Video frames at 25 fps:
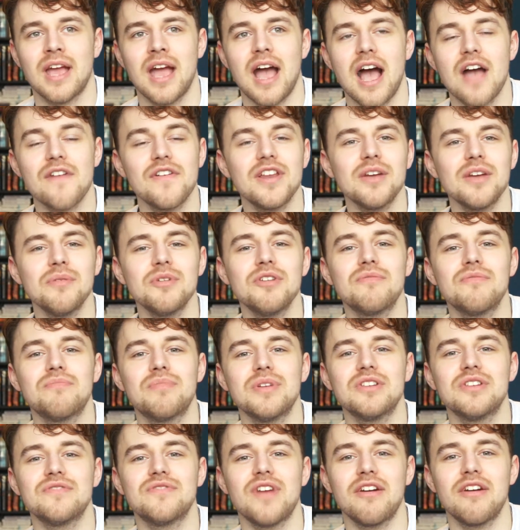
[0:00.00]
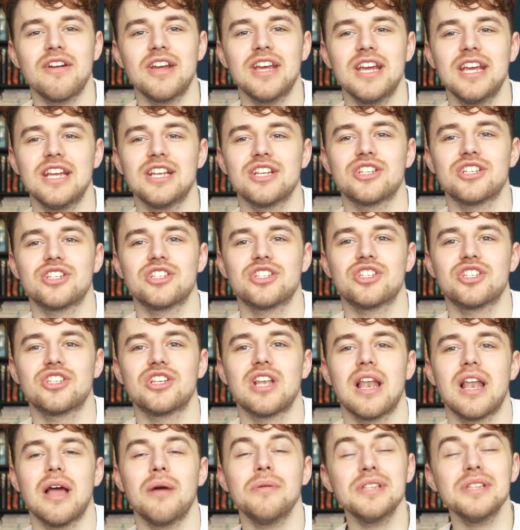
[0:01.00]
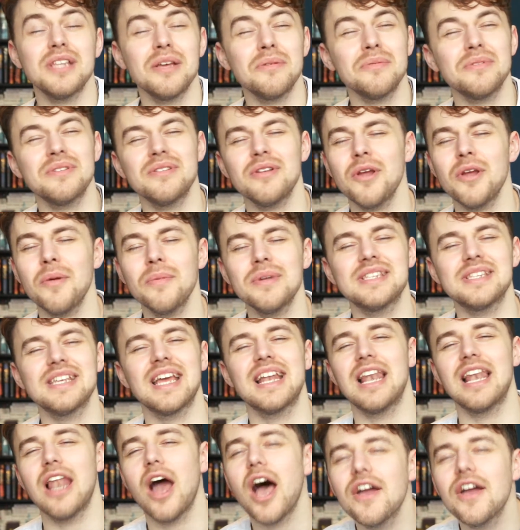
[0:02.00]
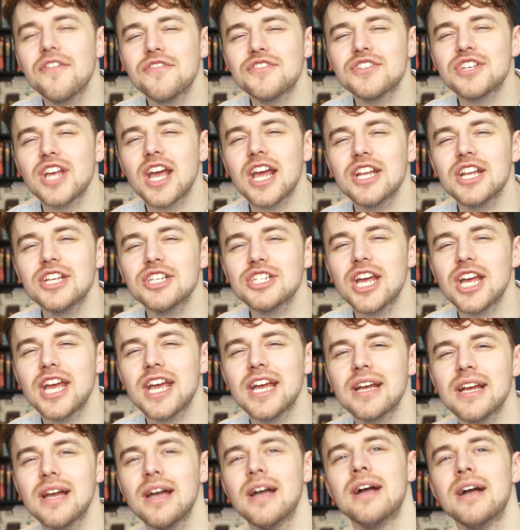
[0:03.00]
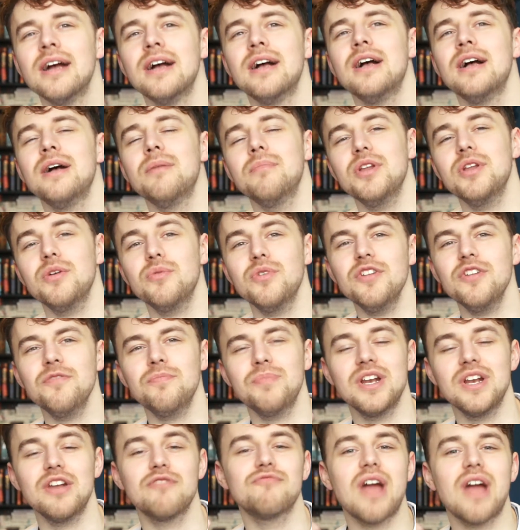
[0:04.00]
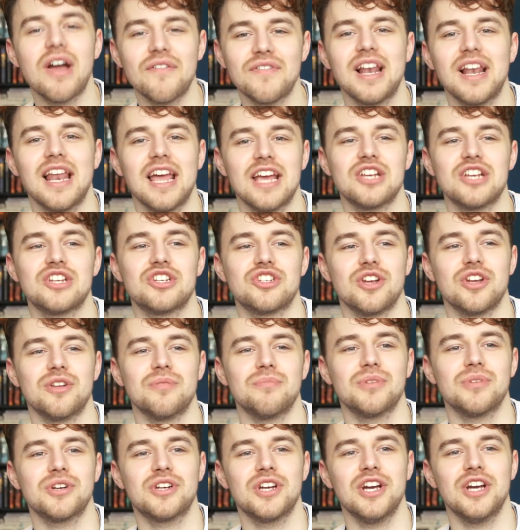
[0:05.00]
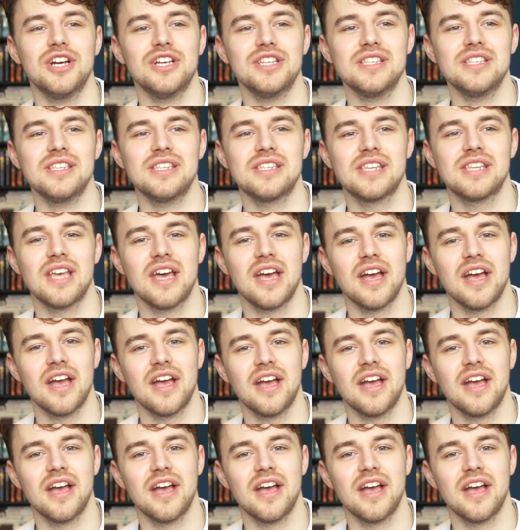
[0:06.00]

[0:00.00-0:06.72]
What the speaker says: I feel like it would have been very, I don't want to say life-changing, but it would have been a revelation, because